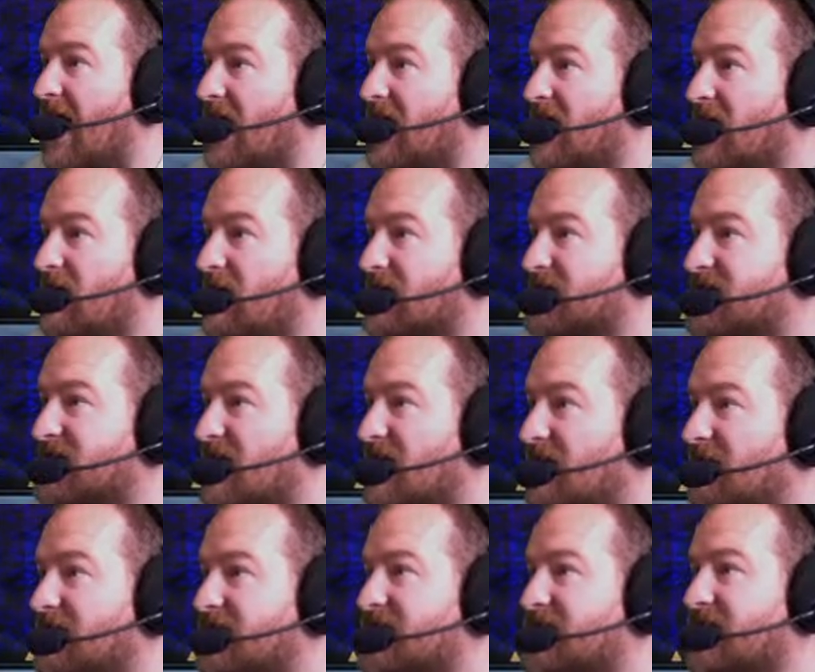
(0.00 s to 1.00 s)

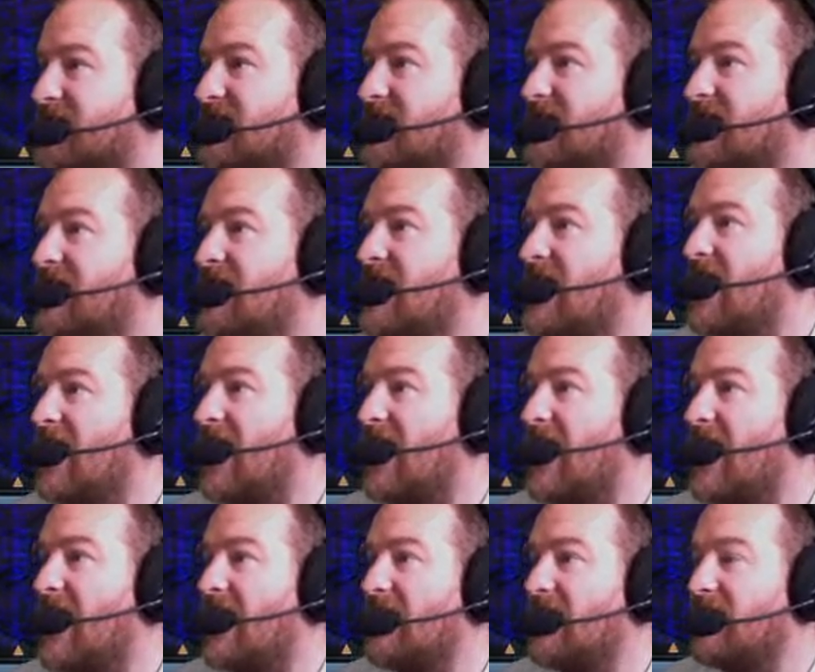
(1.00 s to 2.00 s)
QSL Vasily,
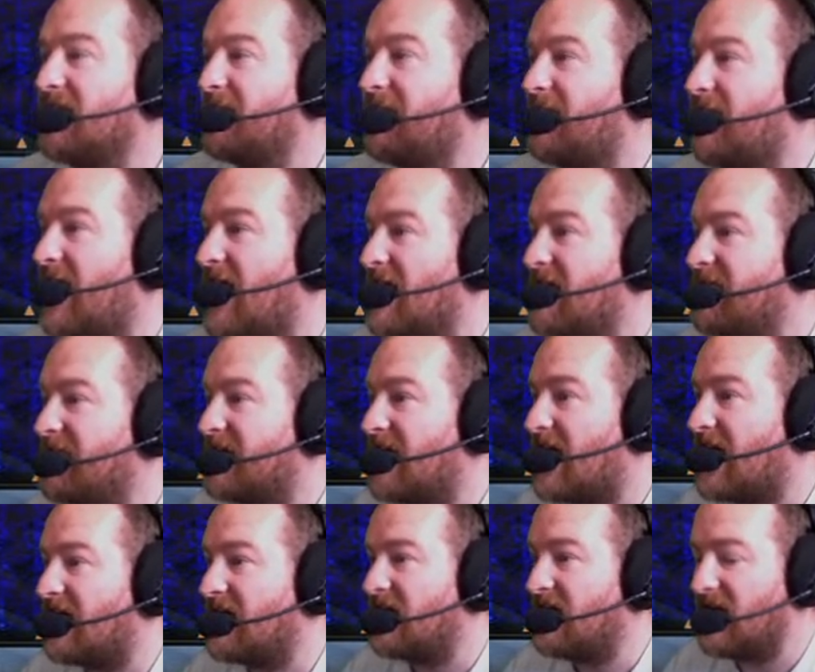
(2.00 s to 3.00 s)
you're
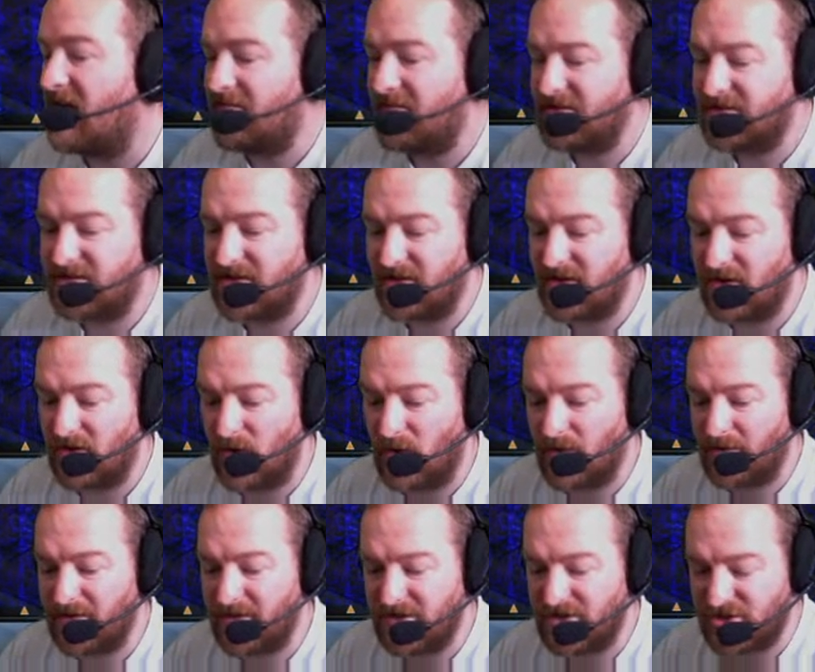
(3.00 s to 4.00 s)
5-9 here into the
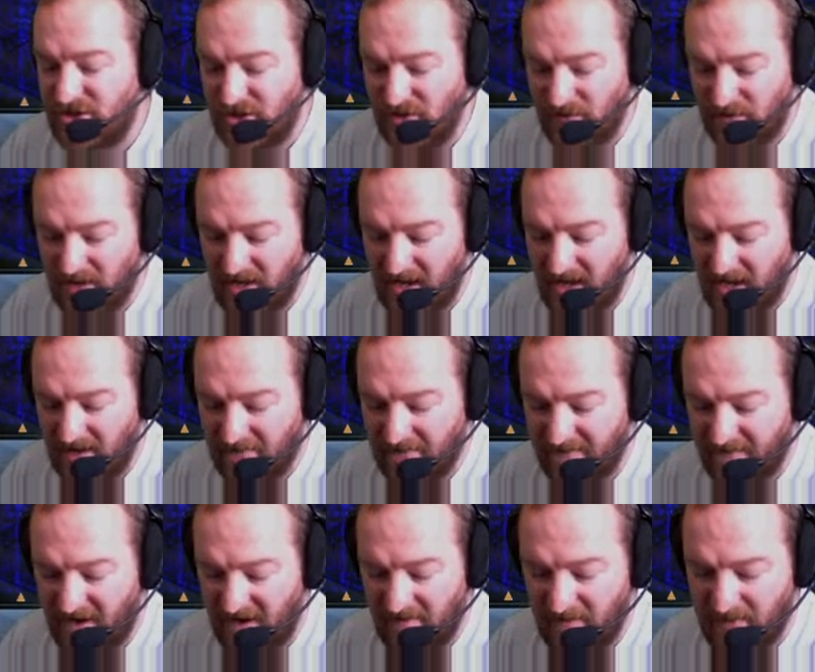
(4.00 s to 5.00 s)
northeast UK,
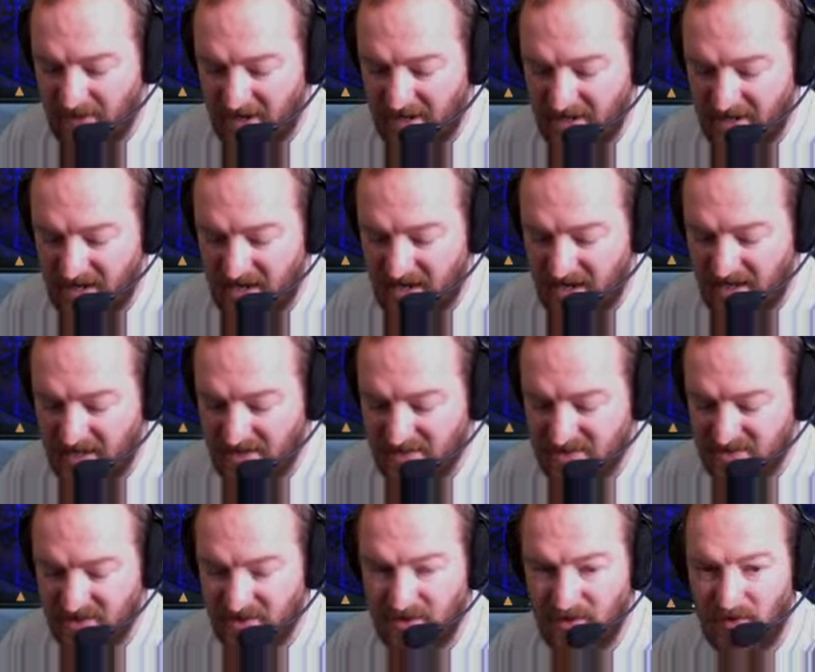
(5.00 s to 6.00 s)
5x9
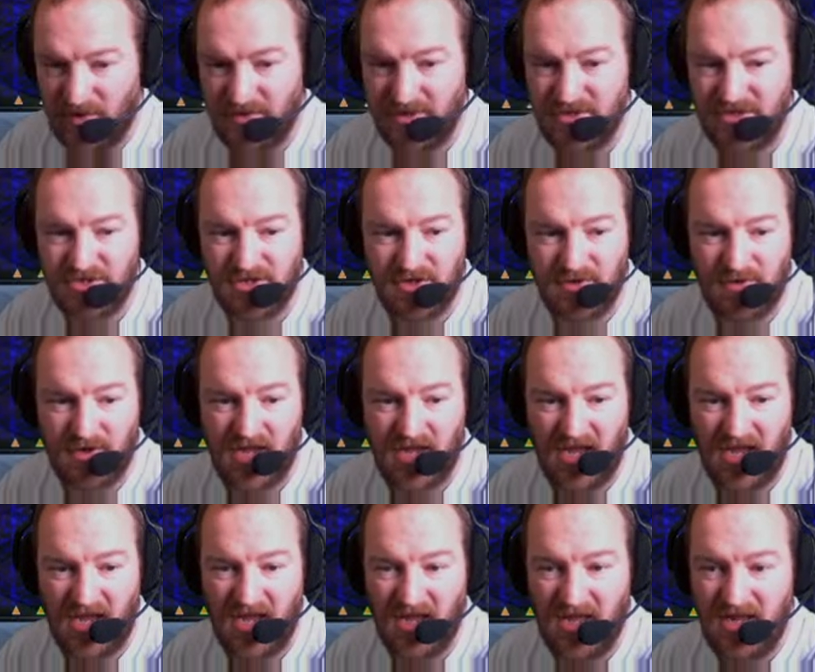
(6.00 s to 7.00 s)
into the northeast
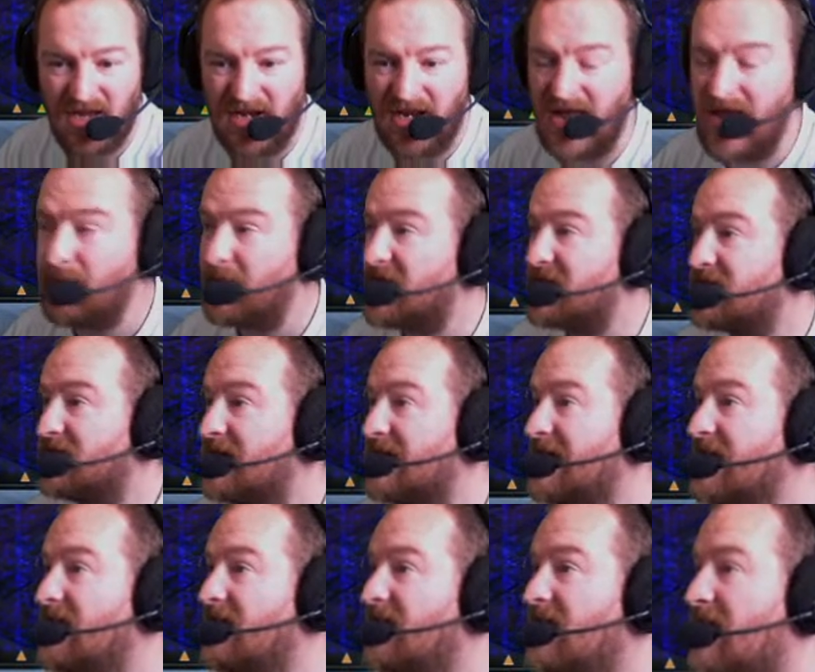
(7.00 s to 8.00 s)
UK. Name is
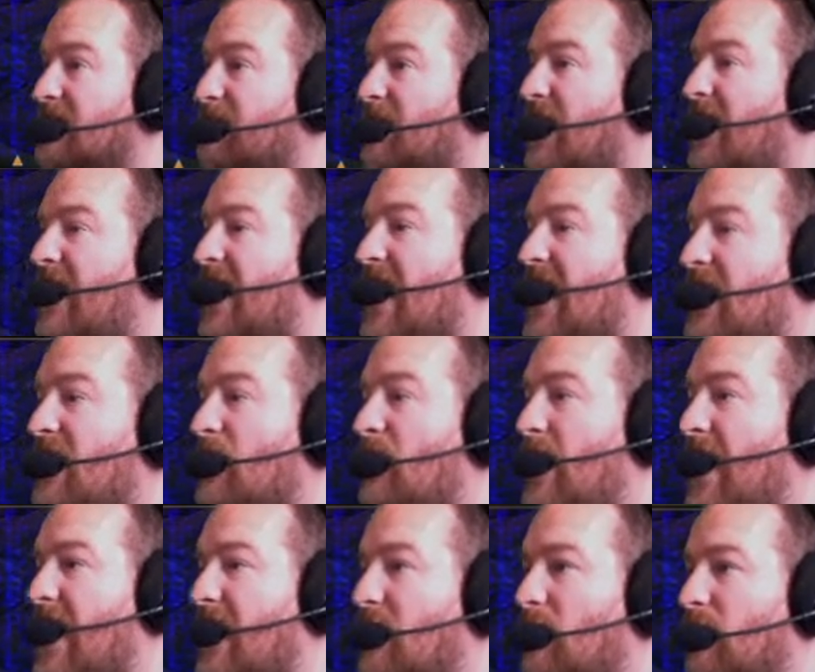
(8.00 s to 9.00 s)
Lee, Lima Echo
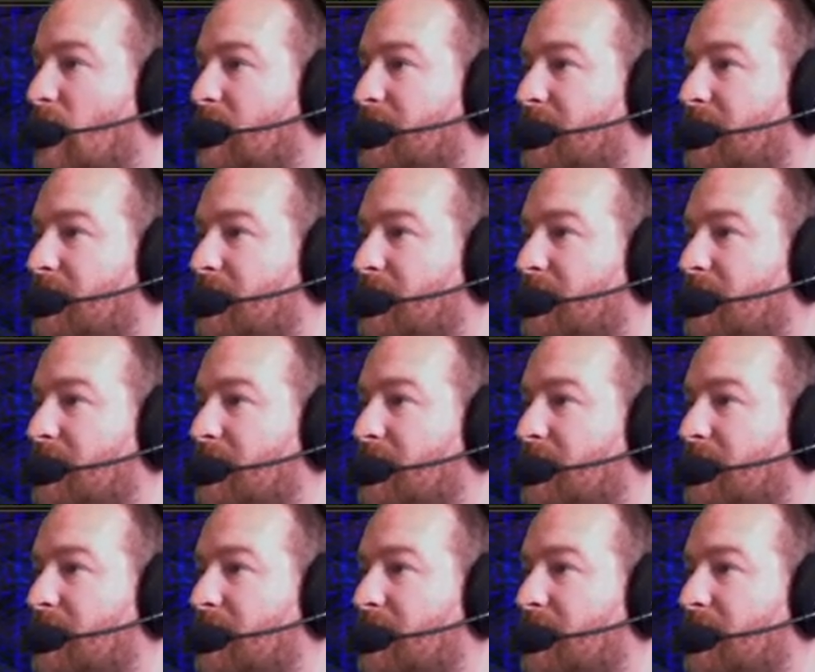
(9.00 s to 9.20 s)
Echo.